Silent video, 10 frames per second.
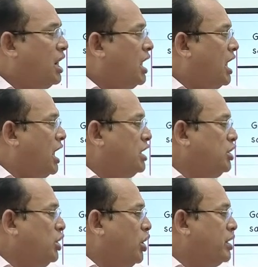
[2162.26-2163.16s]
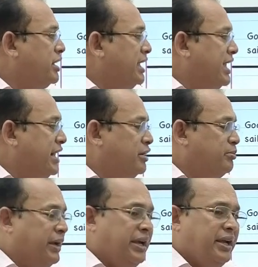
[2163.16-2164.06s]
unloaded A and
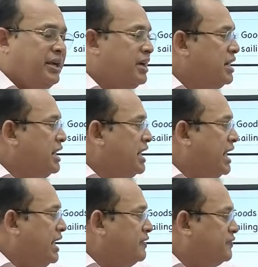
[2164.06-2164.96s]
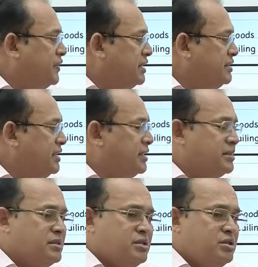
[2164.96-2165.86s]
B, and further
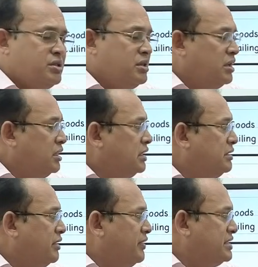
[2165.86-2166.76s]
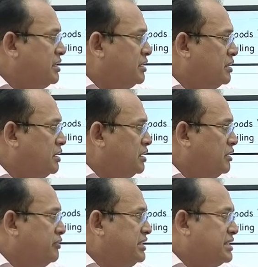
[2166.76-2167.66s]
that vessel
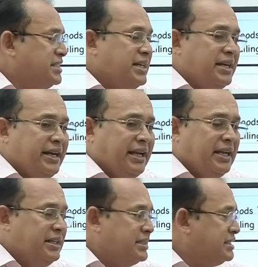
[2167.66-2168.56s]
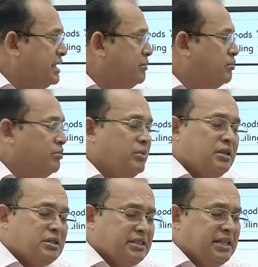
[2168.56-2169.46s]
with the C and D in the same,
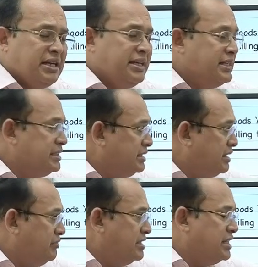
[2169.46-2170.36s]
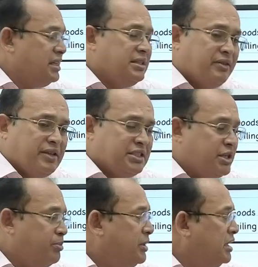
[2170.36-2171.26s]
C and D is in the vessel
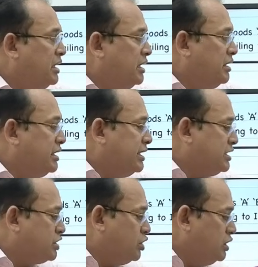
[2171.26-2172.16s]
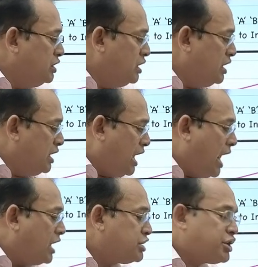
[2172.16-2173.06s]
ship, reaches to
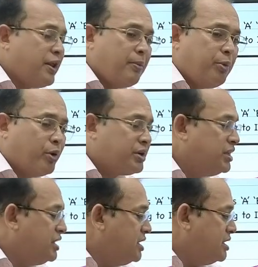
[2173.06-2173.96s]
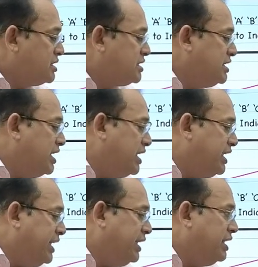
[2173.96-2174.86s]
Australian port. C and
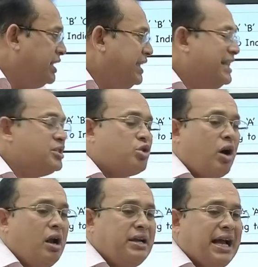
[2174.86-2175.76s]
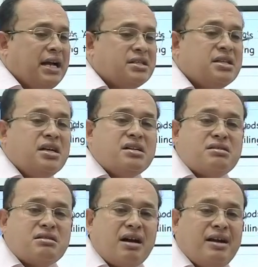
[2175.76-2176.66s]
D is called as
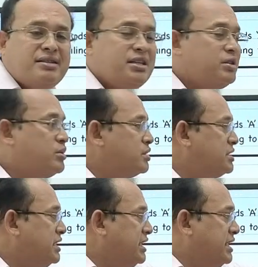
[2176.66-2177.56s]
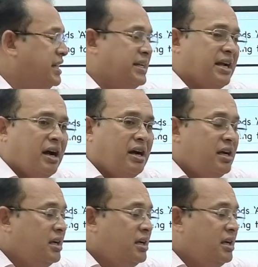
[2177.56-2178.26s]
transit goods in India.